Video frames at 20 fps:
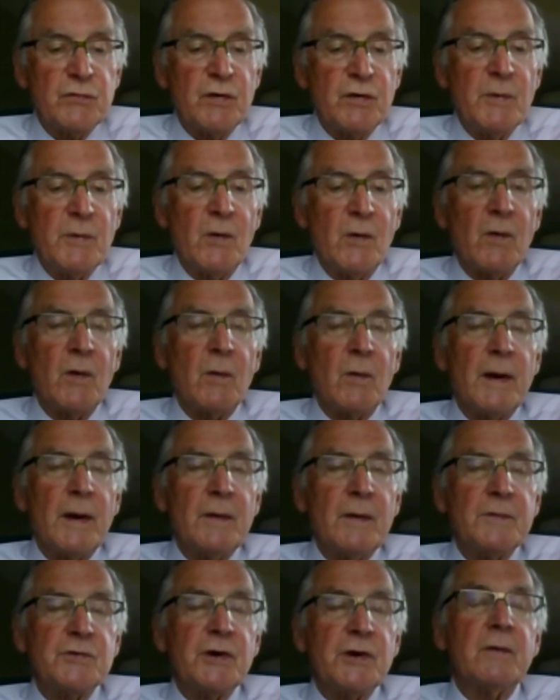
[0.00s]
from
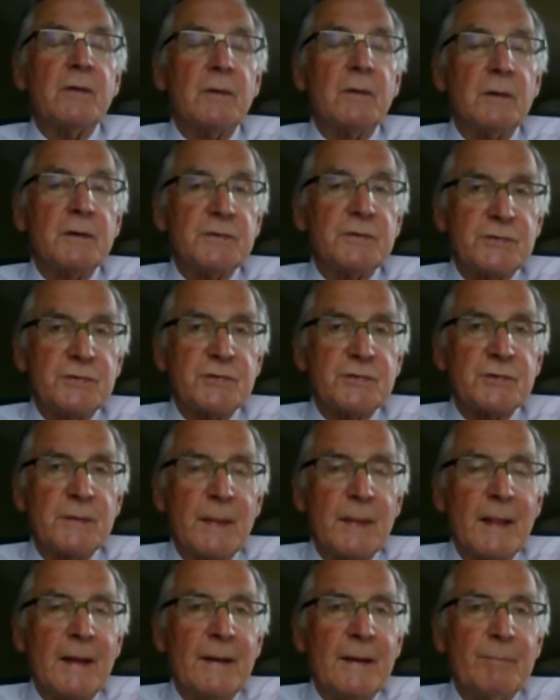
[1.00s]
all-around generalists
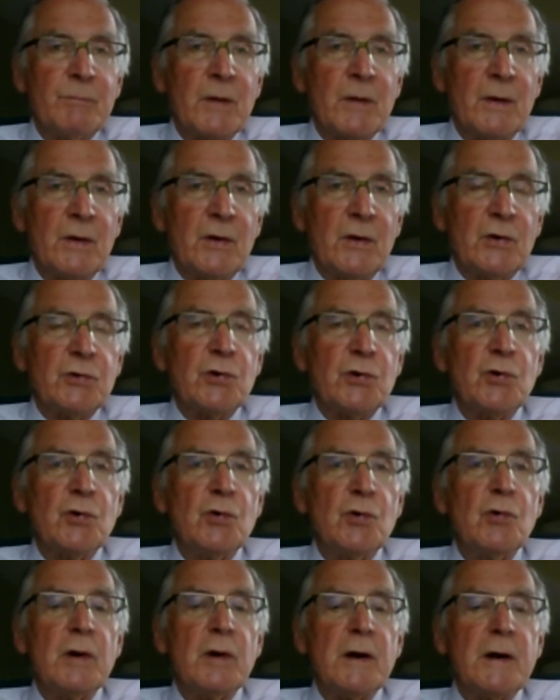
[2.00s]

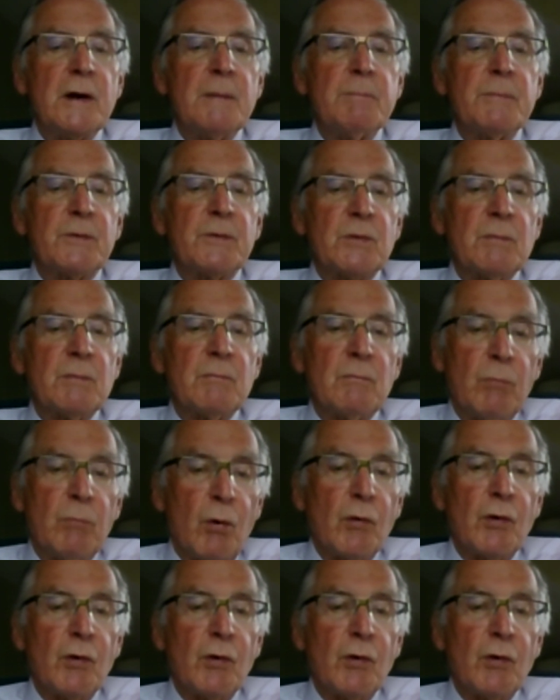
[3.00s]
to more and